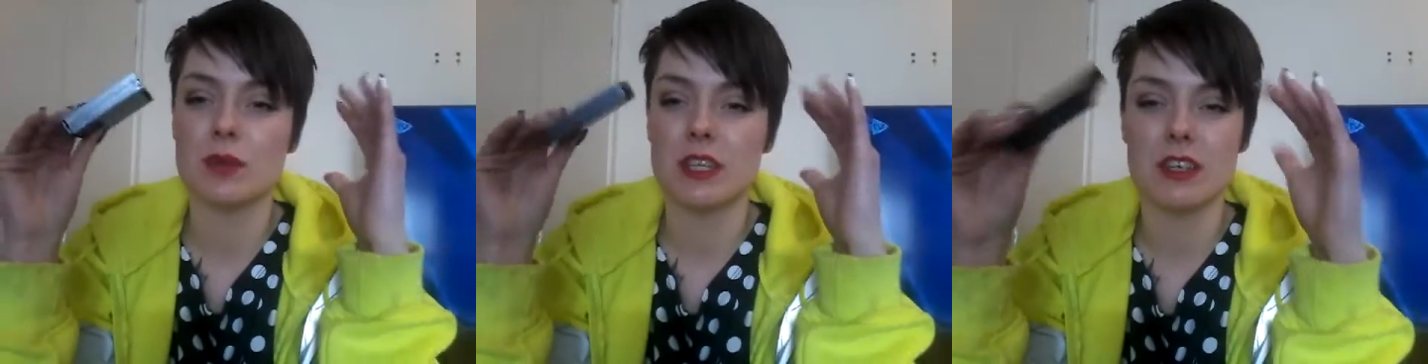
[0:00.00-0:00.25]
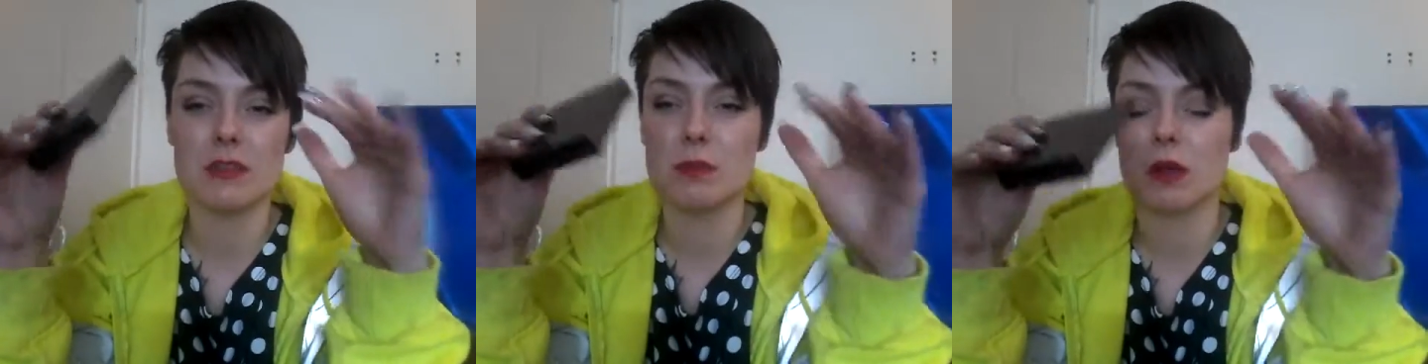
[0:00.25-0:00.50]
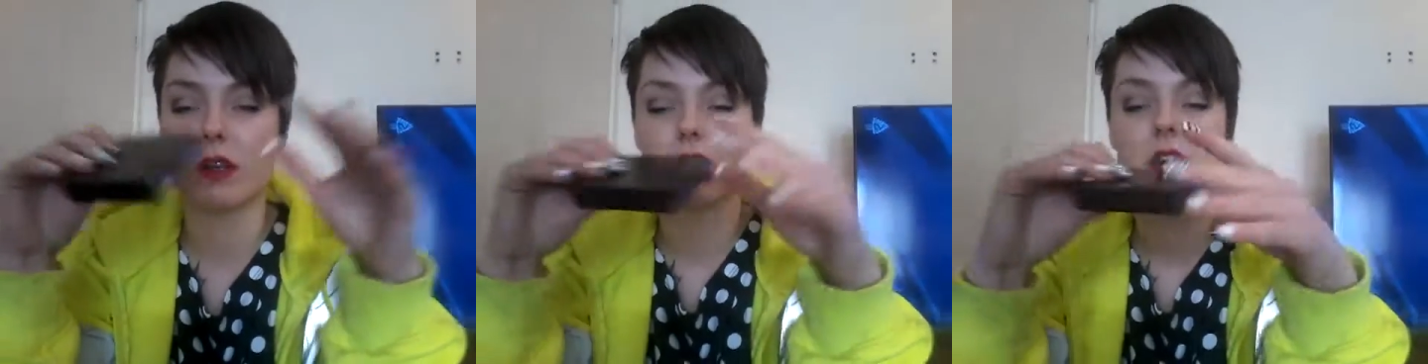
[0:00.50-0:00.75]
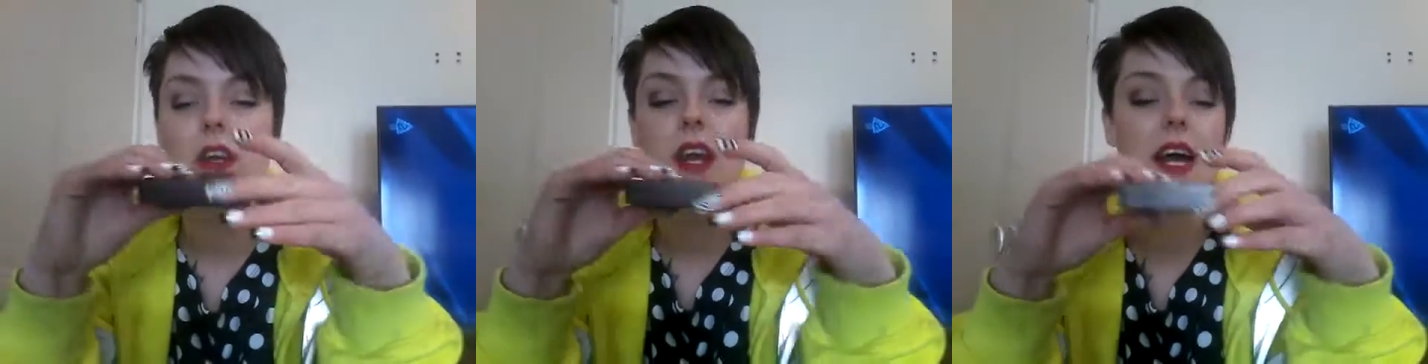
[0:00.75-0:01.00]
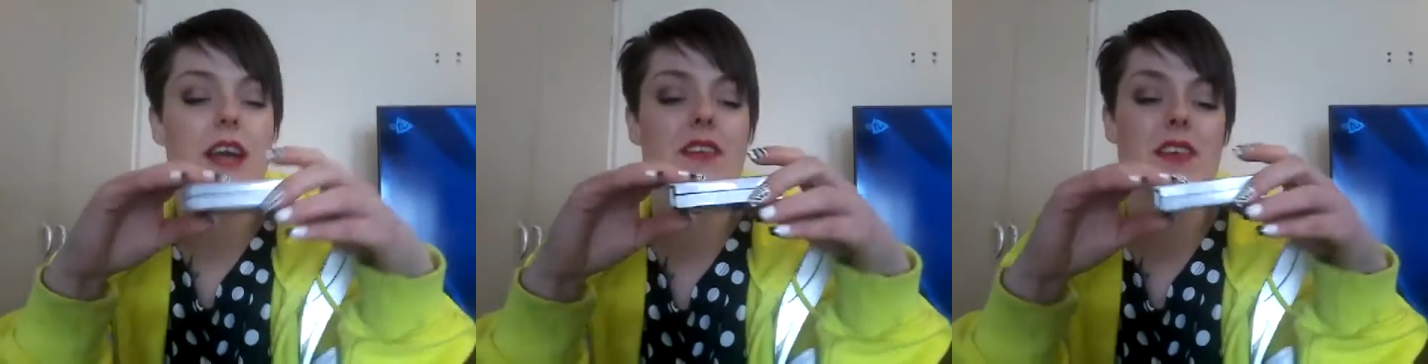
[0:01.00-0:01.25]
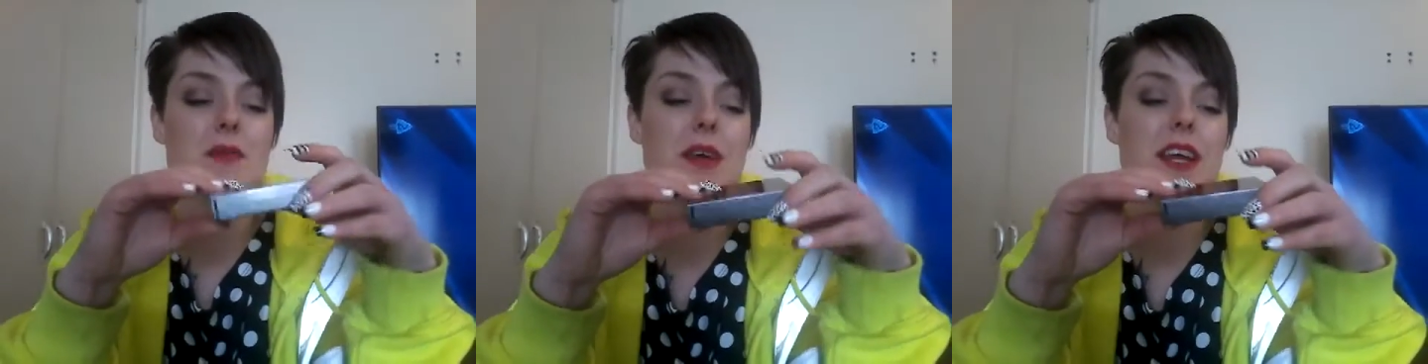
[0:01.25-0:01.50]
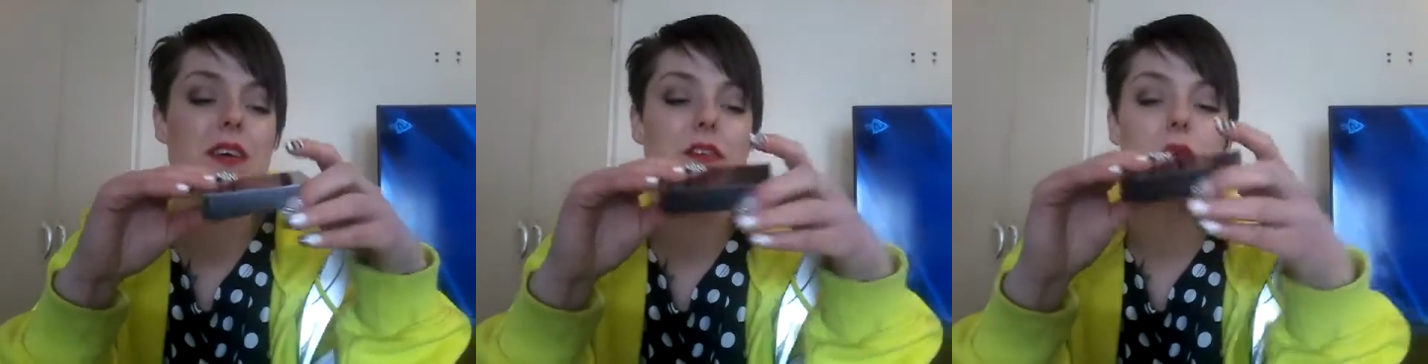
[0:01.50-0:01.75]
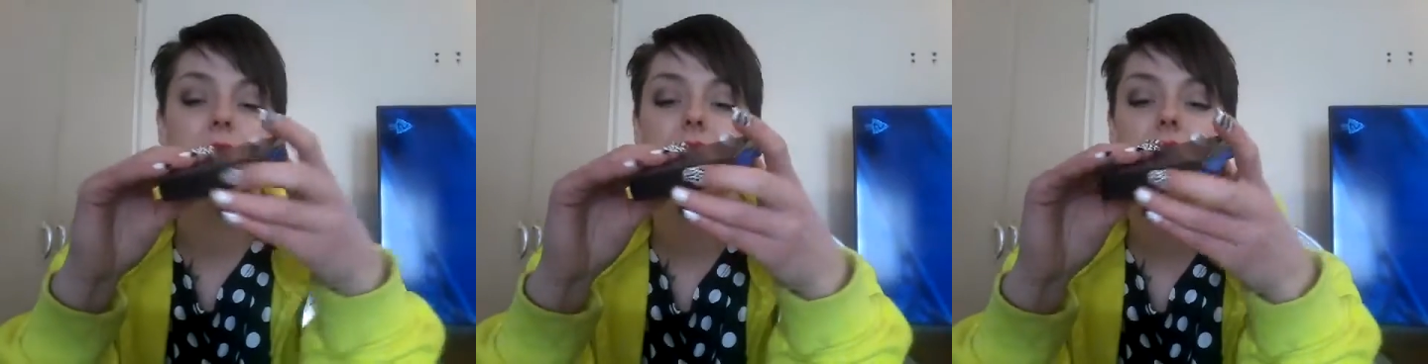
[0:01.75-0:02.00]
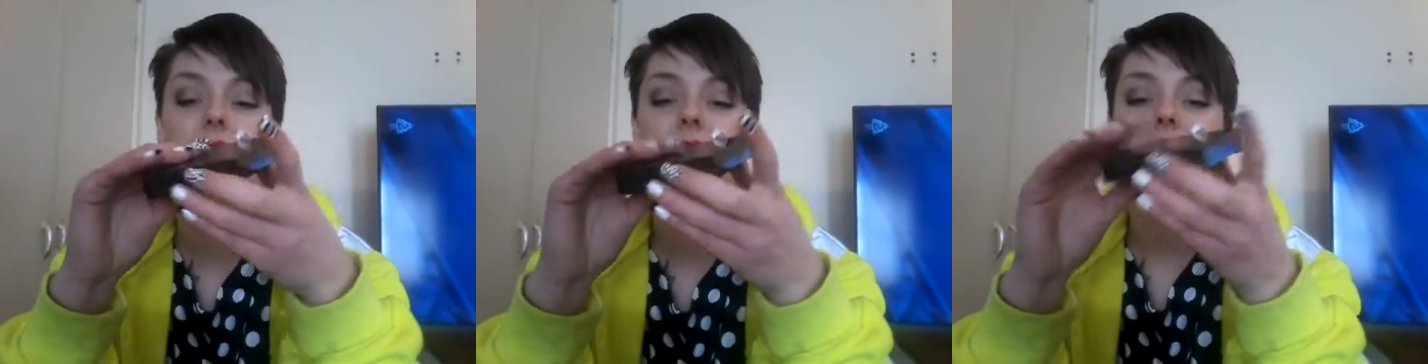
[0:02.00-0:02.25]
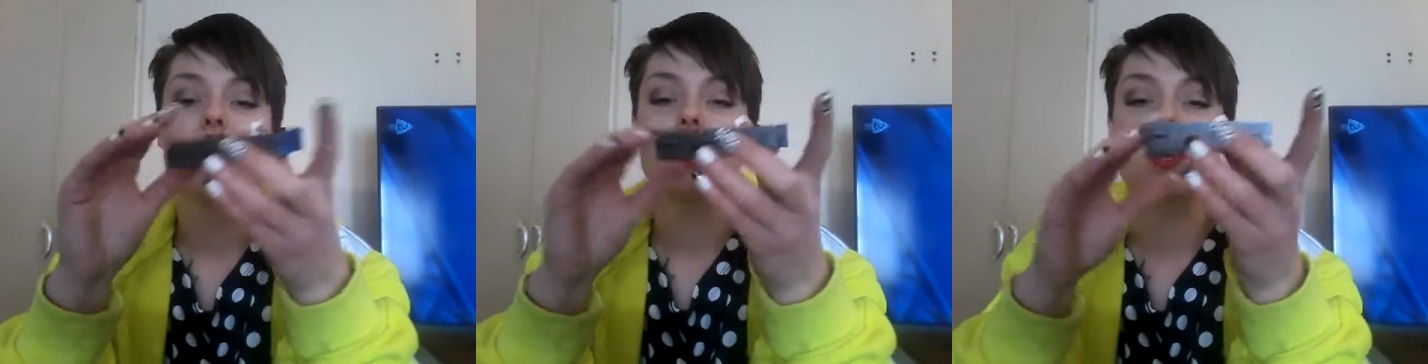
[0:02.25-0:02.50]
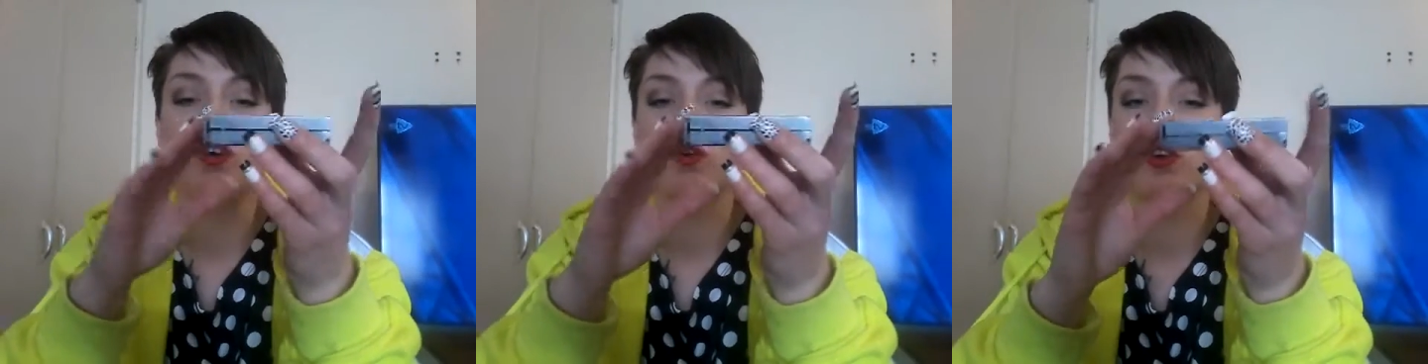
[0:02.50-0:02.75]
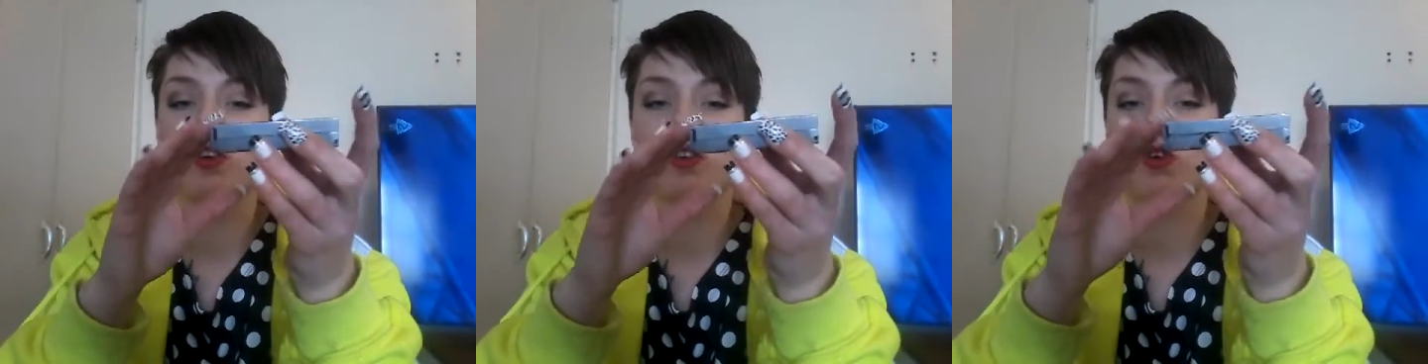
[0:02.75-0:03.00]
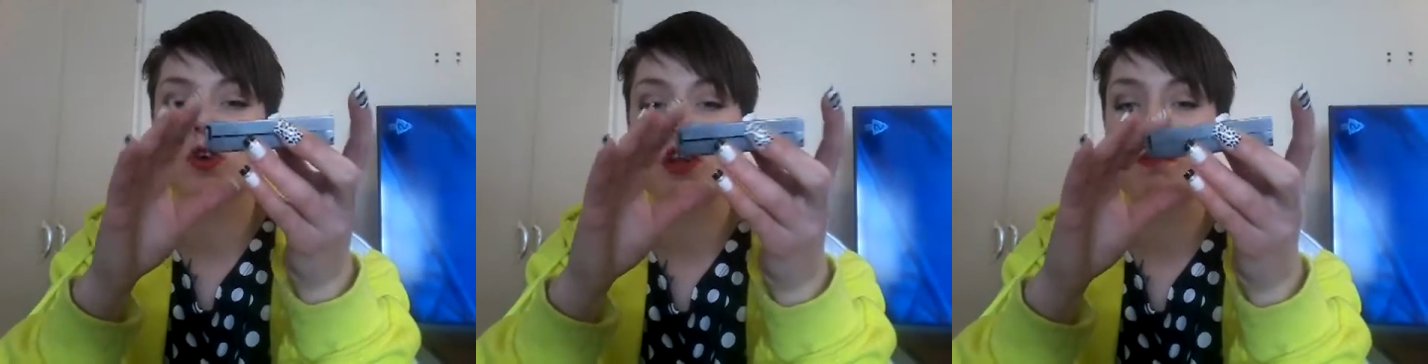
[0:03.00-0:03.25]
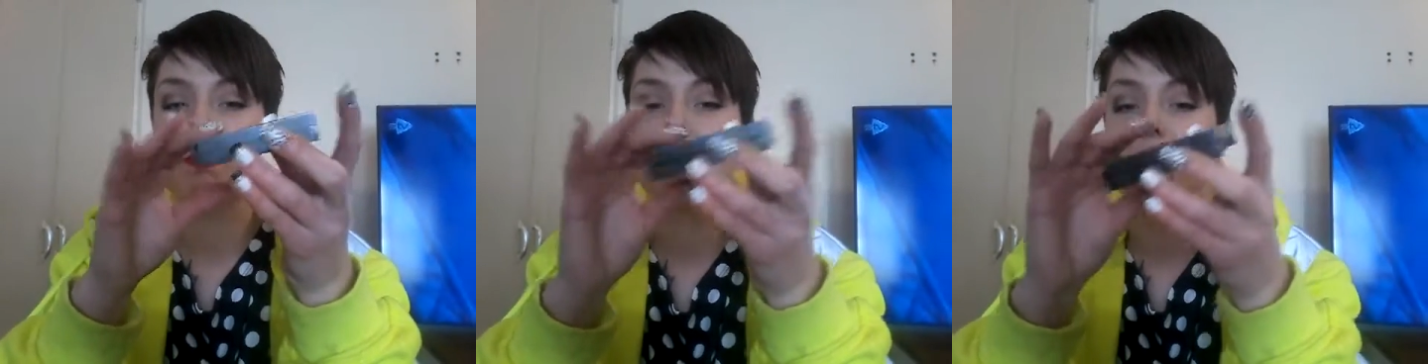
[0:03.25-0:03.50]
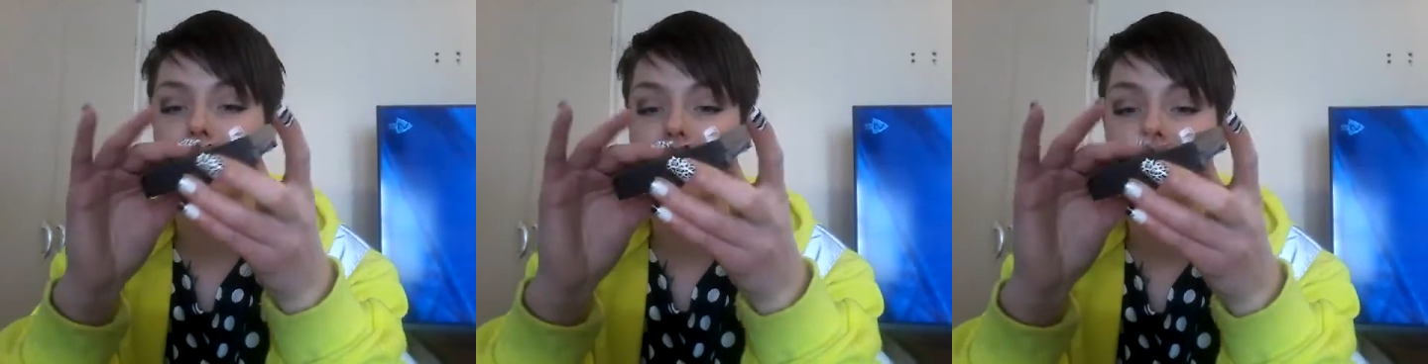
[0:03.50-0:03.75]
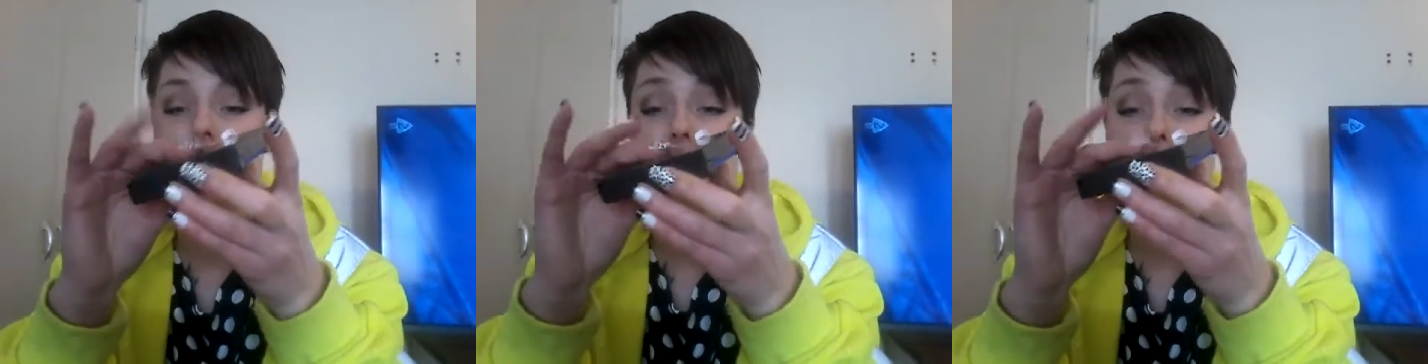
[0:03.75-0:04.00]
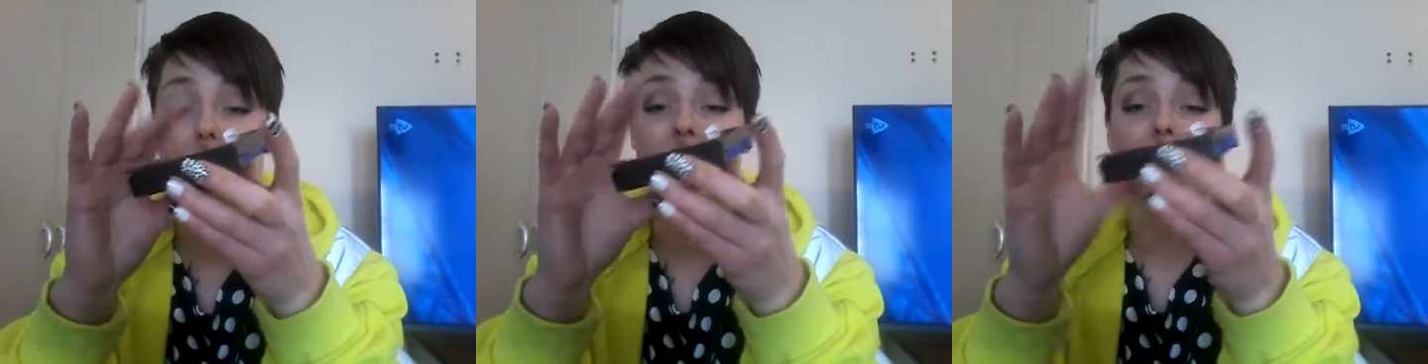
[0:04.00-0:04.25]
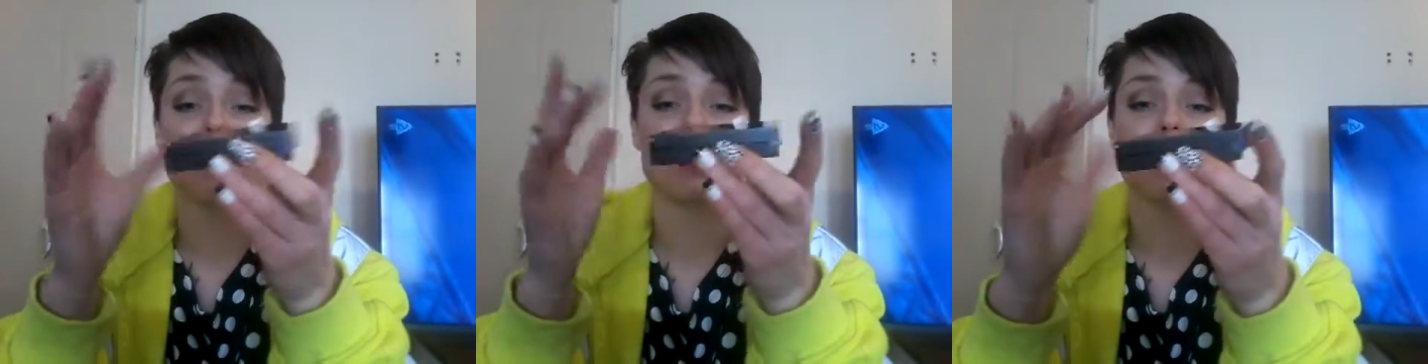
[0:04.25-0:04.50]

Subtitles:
When this product cracked and went everywhere, you're not going to be putting this in your bag.